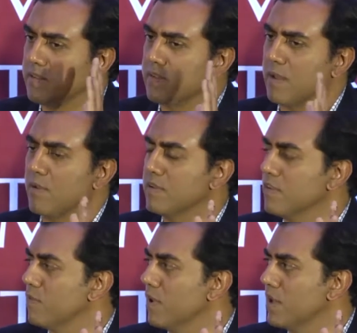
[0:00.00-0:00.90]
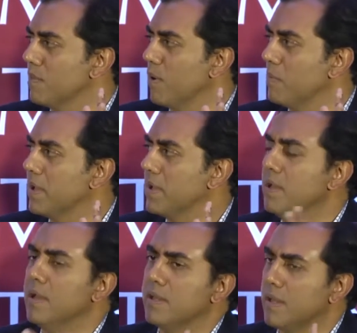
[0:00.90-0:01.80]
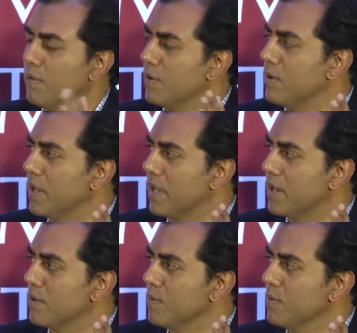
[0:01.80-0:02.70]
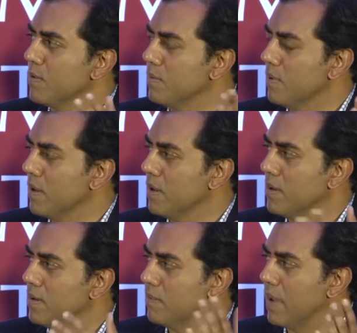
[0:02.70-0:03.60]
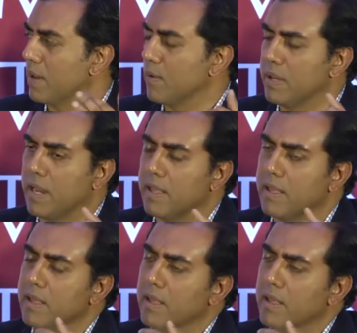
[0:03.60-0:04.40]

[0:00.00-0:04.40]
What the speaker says: This technology has worked in Bombay, now you're going to take it to Bangalore and Delhi.